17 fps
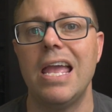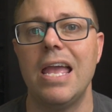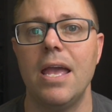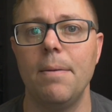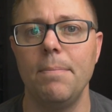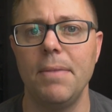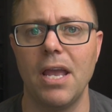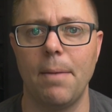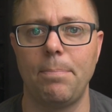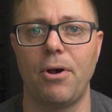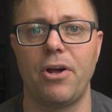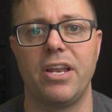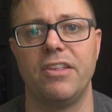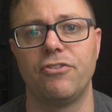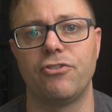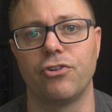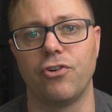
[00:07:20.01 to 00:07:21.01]
hit me up
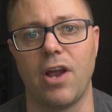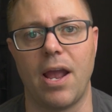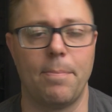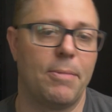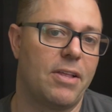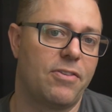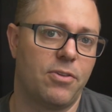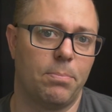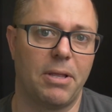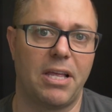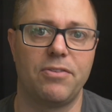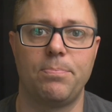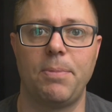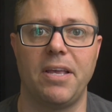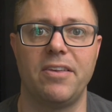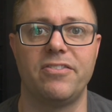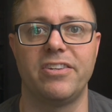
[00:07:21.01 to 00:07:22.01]
on Instagram. That's the
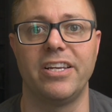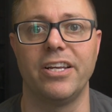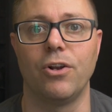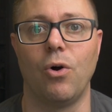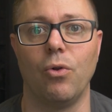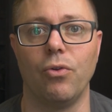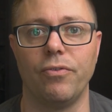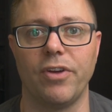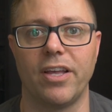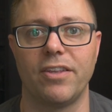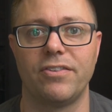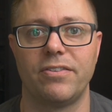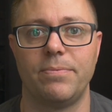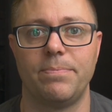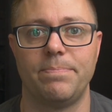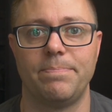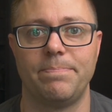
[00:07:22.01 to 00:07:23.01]
best place to get a hold of us.